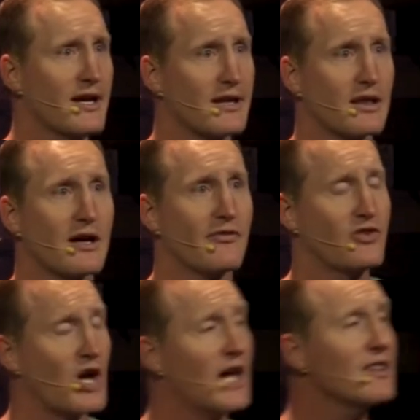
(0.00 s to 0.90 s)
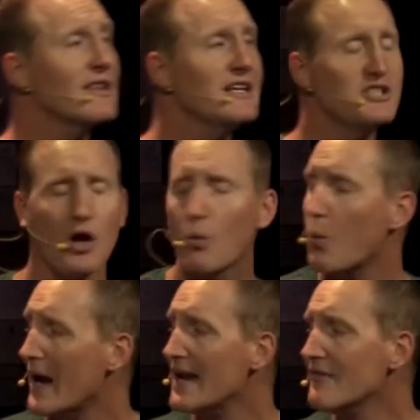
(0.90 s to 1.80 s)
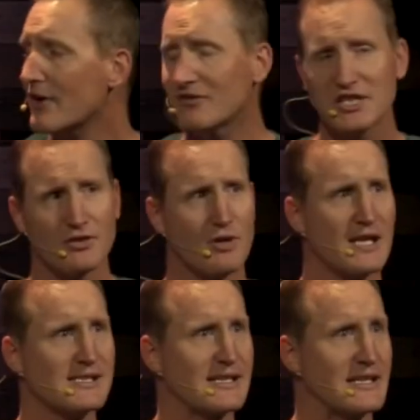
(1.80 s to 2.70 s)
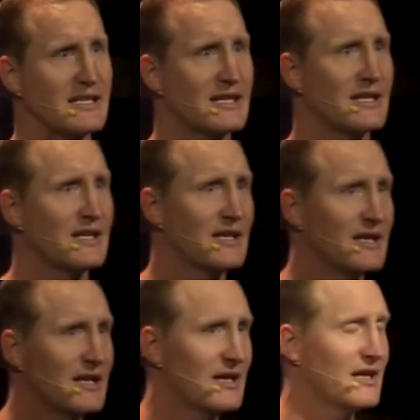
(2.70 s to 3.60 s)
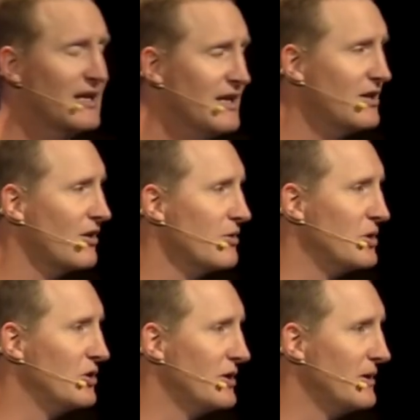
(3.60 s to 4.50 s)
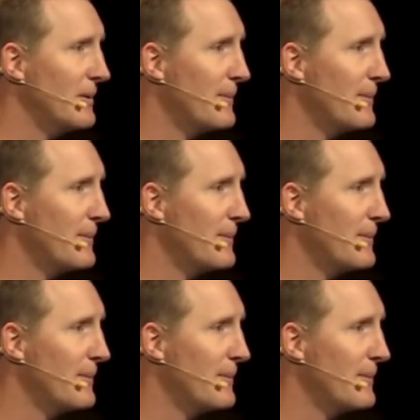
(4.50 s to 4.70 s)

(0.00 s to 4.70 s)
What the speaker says: and love, to unleash a wave of generosity in our community,